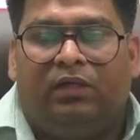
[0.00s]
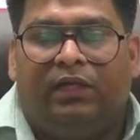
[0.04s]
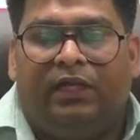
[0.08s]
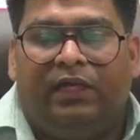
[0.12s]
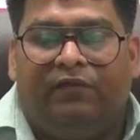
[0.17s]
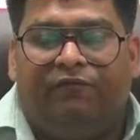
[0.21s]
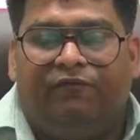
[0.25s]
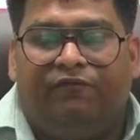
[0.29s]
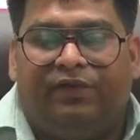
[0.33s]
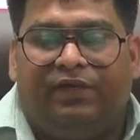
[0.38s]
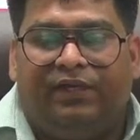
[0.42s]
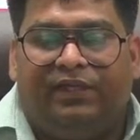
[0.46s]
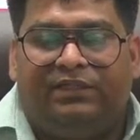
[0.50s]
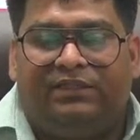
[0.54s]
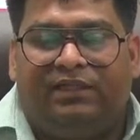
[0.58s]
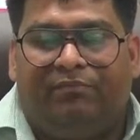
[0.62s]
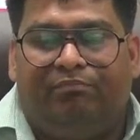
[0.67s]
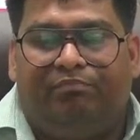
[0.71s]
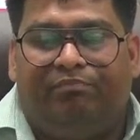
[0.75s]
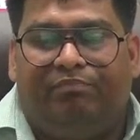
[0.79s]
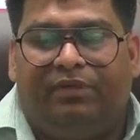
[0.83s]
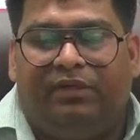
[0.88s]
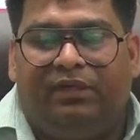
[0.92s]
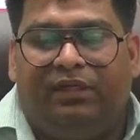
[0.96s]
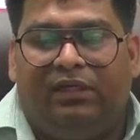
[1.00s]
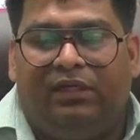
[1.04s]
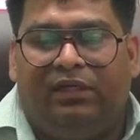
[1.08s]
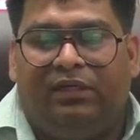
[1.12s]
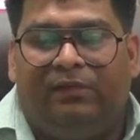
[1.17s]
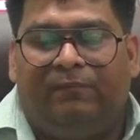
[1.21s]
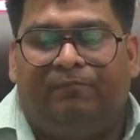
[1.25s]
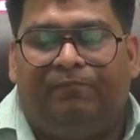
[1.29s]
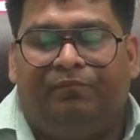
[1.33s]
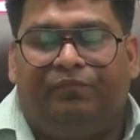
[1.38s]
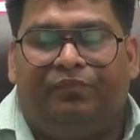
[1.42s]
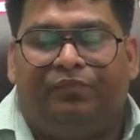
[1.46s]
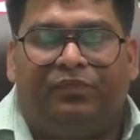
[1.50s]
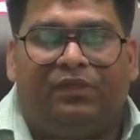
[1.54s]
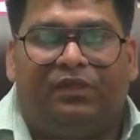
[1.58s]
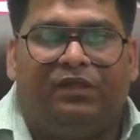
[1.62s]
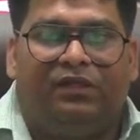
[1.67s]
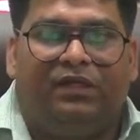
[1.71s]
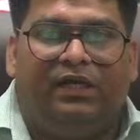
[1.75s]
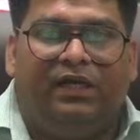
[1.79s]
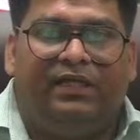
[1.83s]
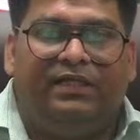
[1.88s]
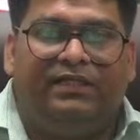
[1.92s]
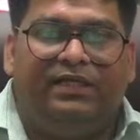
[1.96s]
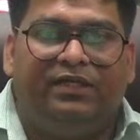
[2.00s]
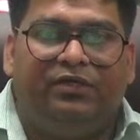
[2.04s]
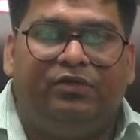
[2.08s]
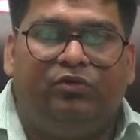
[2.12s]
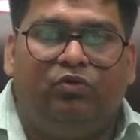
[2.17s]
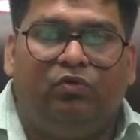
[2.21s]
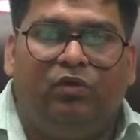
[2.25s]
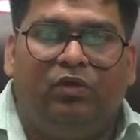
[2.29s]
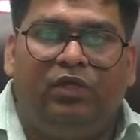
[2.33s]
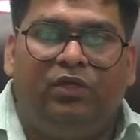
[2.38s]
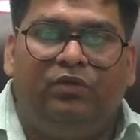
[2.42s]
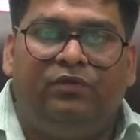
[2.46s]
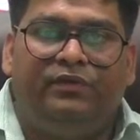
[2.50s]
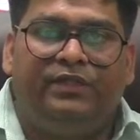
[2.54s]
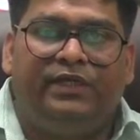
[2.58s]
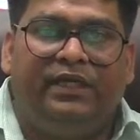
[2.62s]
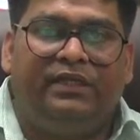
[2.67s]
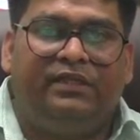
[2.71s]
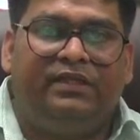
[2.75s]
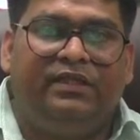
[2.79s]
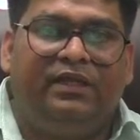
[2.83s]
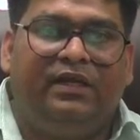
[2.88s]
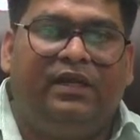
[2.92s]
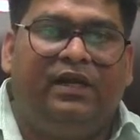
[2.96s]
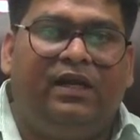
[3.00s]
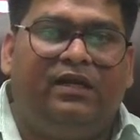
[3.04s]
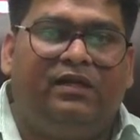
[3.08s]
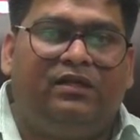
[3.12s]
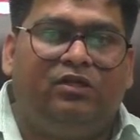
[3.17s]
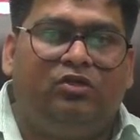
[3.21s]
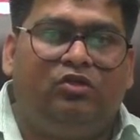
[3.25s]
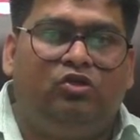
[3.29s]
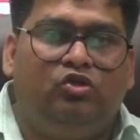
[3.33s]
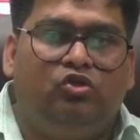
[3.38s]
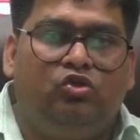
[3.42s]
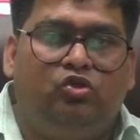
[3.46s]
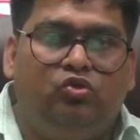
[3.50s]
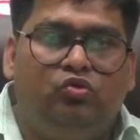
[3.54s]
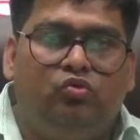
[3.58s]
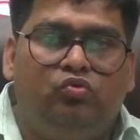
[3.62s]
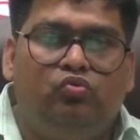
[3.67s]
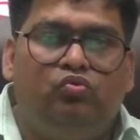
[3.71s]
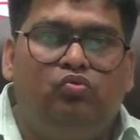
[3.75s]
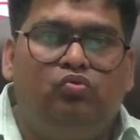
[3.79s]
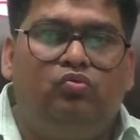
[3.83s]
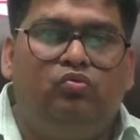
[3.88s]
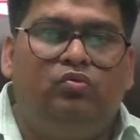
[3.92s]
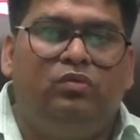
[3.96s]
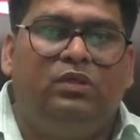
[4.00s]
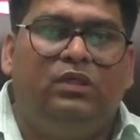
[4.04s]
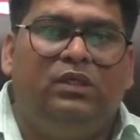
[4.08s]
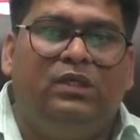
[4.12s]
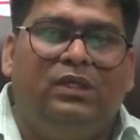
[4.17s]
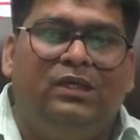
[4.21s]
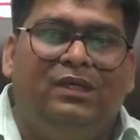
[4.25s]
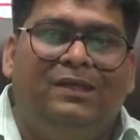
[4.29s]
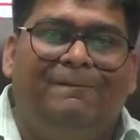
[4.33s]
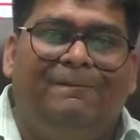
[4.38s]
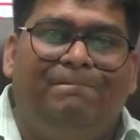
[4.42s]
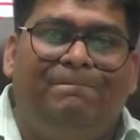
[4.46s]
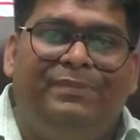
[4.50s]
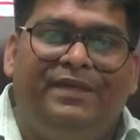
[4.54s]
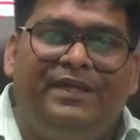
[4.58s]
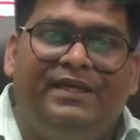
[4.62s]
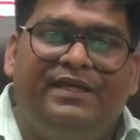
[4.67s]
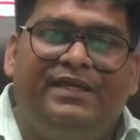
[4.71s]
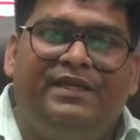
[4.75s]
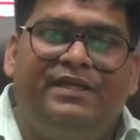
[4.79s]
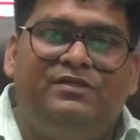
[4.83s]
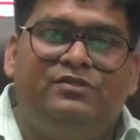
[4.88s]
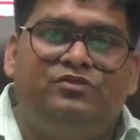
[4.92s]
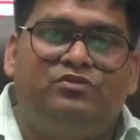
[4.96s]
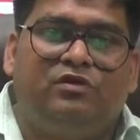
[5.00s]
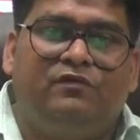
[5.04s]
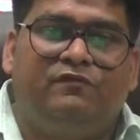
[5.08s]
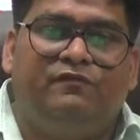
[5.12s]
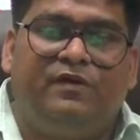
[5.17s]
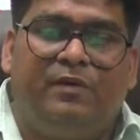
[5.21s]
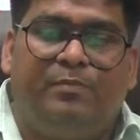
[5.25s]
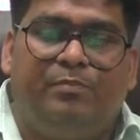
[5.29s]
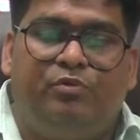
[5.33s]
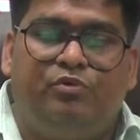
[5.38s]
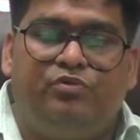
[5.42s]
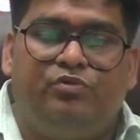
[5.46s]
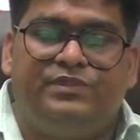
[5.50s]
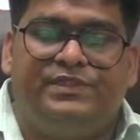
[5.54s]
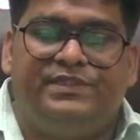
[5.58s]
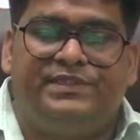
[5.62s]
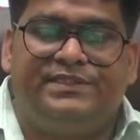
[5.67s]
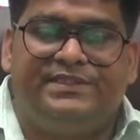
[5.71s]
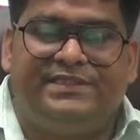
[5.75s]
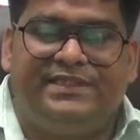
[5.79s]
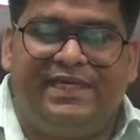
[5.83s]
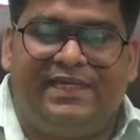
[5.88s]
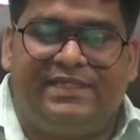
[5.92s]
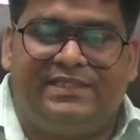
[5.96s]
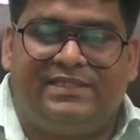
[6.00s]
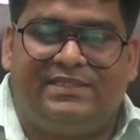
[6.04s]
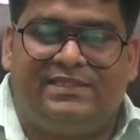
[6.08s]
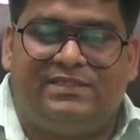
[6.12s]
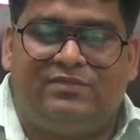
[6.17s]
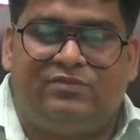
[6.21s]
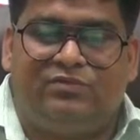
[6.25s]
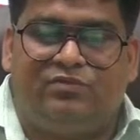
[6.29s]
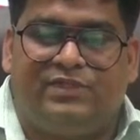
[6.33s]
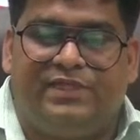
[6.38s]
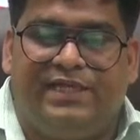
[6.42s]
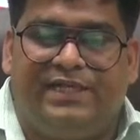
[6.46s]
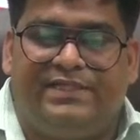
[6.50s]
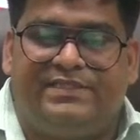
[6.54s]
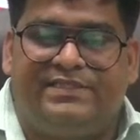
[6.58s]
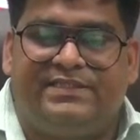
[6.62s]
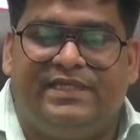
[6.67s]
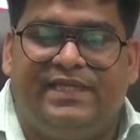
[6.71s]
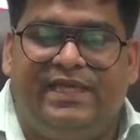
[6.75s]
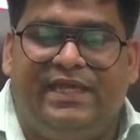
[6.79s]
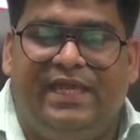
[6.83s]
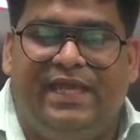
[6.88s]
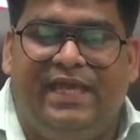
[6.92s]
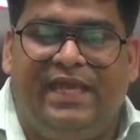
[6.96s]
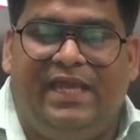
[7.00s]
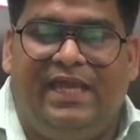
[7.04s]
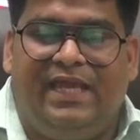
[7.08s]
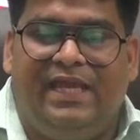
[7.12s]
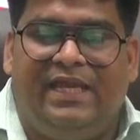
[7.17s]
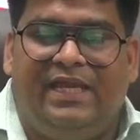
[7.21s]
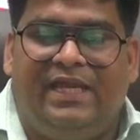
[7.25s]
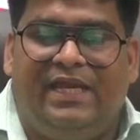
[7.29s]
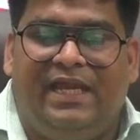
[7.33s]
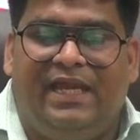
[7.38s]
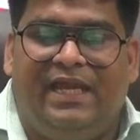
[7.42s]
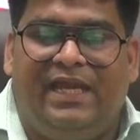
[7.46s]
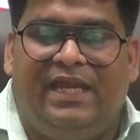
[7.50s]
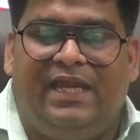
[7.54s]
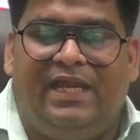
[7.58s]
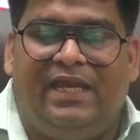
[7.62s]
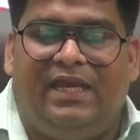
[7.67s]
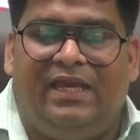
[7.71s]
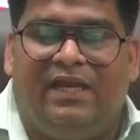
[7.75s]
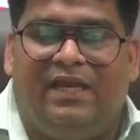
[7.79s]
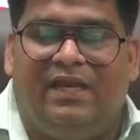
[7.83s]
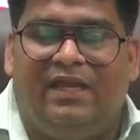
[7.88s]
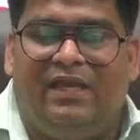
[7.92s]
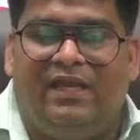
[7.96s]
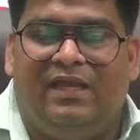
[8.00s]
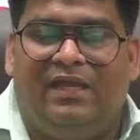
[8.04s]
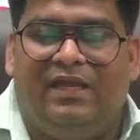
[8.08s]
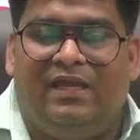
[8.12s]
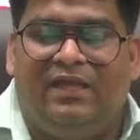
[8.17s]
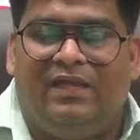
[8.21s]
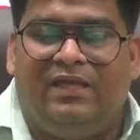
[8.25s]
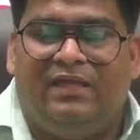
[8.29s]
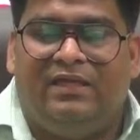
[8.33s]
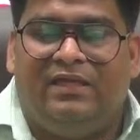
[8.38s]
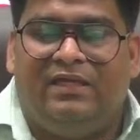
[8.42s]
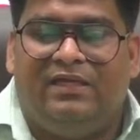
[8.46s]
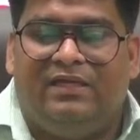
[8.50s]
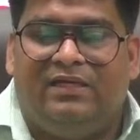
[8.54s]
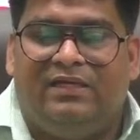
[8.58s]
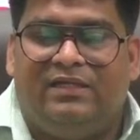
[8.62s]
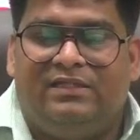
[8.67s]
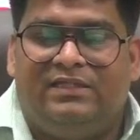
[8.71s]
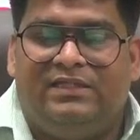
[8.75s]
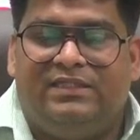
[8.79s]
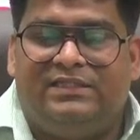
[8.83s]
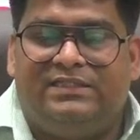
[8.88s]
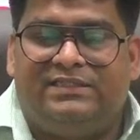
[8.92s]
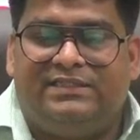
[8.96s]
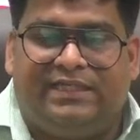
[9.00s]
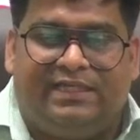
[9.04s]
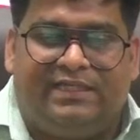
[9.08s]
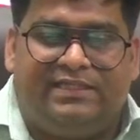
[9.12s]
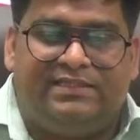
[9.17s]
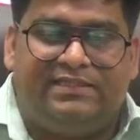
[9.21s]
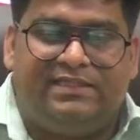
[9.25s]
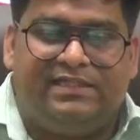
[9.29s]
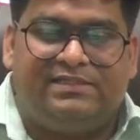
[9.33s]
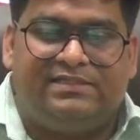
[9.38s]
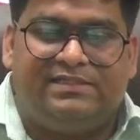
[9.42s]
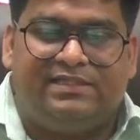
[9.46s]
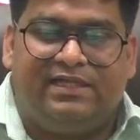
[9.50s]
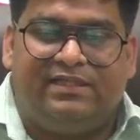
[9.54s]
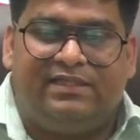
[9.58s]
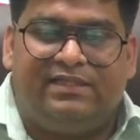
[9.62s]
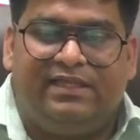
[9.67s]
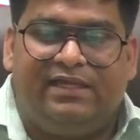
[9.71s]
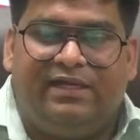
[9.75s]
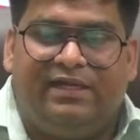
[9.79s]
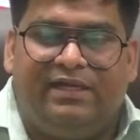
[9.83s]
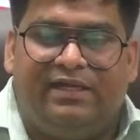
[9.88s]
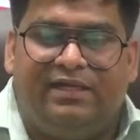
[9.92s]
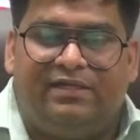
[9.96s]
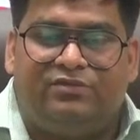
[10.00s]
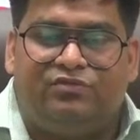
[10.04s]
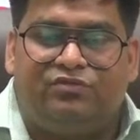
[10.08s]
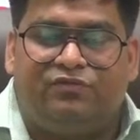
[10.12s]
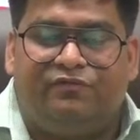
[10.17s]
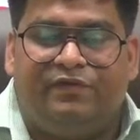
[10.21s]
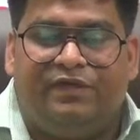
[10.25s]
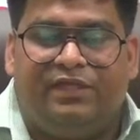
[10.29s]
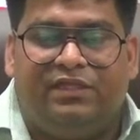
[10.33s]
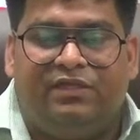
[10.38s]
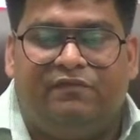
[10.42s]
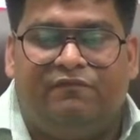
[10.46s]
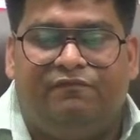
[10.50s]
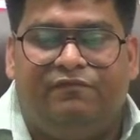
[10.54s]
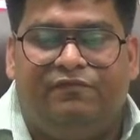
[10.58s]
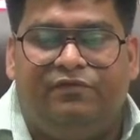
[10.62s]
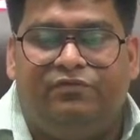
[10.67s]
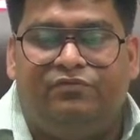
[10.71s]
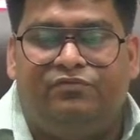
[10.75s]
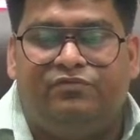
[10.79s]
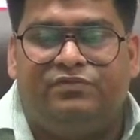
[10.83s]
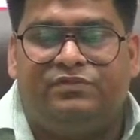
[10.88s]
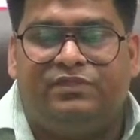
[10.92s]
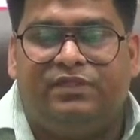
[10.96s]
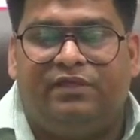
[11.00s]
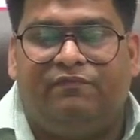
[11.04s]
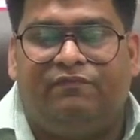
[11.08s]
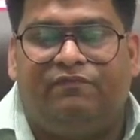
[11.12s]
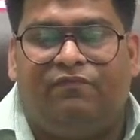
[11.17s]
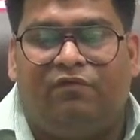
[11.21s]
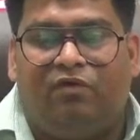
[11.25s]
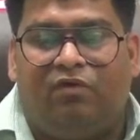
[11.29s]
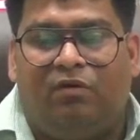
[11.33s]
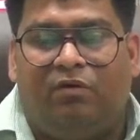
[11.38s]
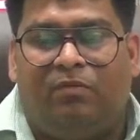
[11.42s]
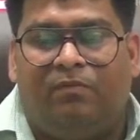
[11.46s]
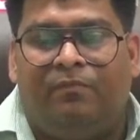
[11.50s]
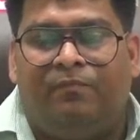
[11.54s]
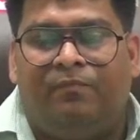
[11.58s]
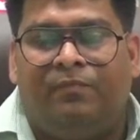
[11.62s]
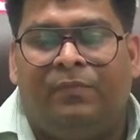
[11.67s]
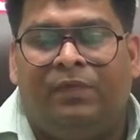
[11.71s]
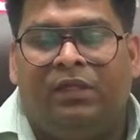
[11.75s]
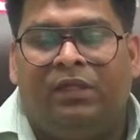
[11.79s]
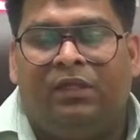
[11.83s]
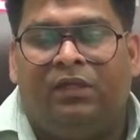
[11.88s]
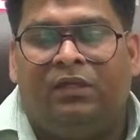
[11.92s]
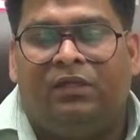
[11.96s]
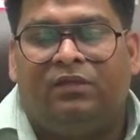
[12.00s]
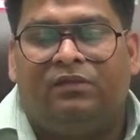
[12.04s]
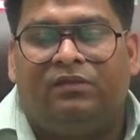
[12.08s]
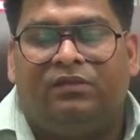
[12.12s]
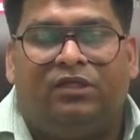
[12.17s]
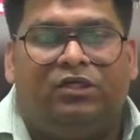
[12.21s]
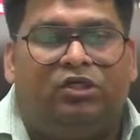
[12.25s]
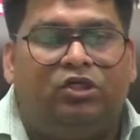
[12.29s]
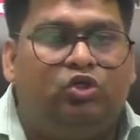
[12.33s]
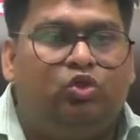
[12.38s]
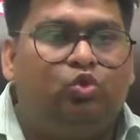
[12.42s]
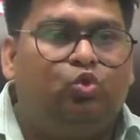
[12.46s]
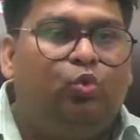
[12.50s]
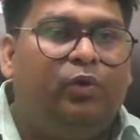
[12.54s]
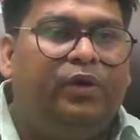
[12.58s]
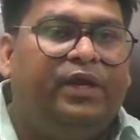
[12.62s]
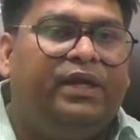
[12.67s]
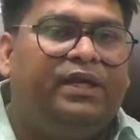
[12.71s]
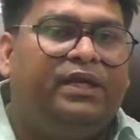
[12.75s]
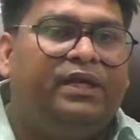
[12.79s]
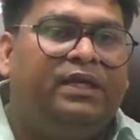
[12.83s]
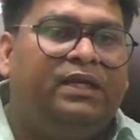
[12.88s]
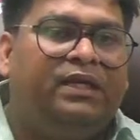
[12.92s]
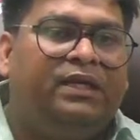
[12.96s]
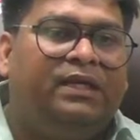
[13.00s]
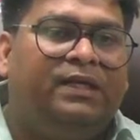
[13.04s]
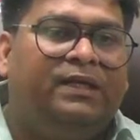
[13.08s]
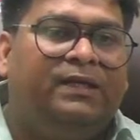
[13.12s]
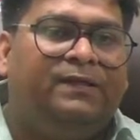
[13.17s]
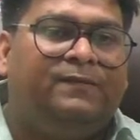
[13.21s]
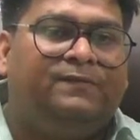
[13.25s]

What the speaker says: Right? For example, as I told you that there are the two parents of opposite sex. So let's say N. These sex cells are there. So when they fuse, they form the 2N